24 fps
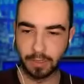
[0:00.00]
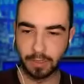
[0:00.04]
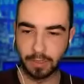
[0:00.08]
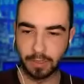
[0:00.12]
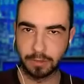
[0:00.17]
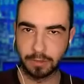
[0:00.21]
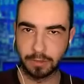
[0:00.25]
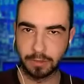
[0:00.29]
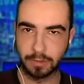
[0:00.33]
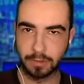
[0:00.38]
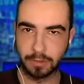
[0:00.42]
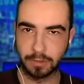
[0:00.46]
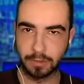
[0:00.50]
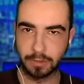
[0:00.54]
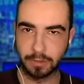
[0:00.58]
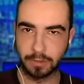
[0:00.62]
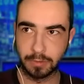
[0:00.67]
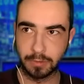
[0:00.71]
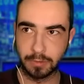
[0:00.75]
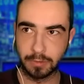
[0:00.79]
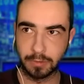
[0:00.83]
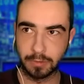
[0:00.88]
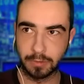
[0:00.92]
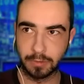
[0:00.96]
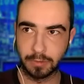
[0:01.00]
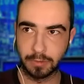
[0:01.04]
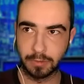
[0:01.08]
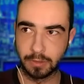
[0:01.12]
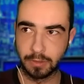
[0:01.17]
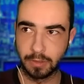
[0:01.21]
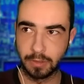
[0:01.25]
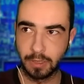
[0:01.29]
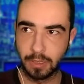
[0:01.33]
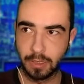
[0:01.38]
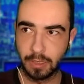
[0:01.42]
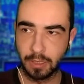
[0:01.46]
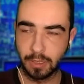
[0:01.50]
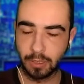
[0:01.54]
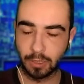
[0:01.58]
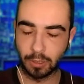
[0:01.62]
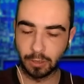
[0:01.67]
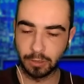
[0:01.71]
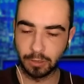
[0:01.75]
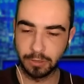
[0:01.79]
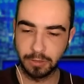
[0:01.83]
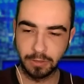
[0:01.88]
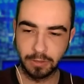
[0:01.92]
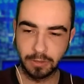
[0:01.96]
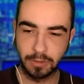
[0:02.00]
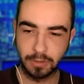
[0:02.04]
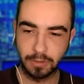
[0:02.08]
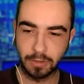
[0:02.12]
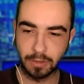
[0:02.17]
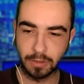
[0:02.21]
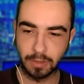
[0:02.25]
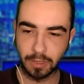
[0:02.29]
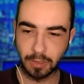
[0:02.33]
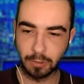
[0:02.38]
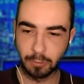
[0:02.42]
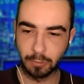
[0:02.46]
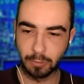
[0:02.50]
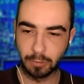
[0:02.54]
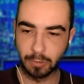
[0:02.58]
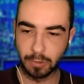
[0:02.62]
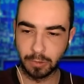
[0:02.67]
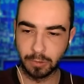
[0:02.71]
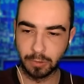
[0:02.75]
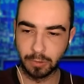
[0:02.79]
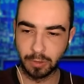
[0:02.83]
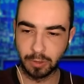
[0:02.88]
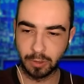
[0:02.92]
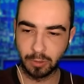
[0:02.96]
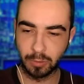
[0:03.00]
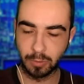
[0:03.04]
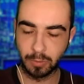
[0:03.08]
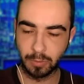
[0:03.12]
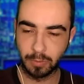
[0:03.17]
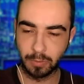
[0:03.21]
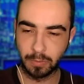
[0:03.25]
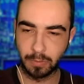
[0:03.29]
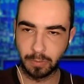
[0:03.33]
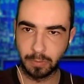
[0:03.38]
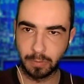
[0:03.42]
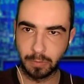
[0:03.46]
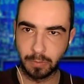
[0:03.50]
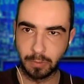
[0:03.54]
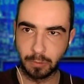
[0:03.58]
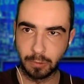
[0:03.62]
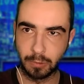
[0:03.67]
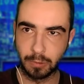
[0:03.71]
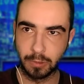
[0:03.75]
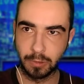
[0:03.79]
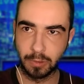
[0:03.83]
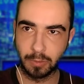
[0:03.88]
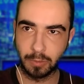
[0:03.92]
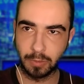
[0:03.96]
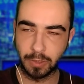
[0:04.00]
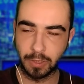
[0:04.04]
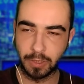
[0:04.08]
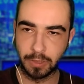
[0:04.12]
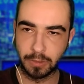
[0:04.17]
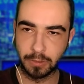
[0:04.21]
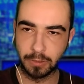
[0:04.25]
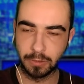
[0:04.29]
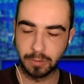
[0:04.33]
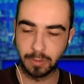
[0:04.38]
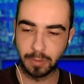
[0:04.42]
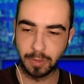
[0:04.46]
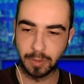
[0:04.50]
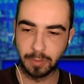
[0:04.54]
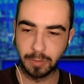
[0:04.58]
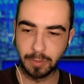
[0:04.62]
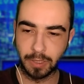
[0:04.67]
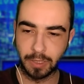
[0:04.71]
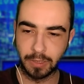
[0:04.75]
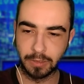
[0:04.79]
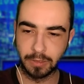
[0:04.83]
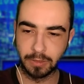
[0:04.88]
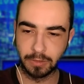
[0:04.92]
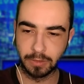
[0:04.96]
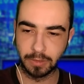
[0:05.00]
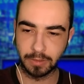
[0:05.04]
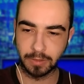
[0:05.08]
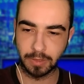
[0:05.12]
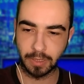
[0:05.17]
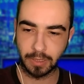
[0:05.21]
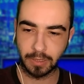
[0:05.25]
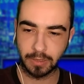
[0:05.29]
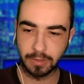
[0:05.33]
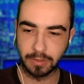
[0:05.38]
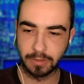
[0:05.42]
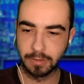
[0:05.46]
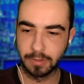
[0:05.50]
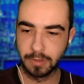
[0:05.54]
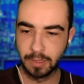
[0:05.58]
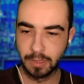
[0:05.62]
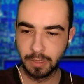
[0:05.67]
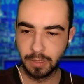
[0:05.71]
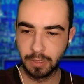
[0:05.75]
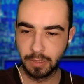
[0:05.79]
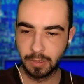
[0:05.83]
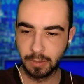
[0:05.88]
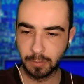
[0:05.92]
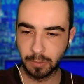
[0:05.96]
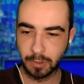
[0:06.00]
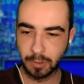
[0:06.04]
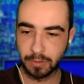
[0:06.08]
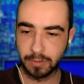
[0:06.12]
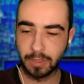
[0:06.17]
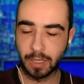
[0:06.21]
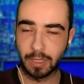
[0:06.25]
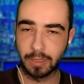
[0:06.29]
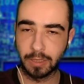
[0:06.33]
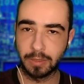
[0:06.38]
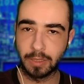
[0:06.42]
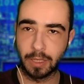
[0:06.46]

in terms of the costs, like what do you plan to spend money on exactly? Because I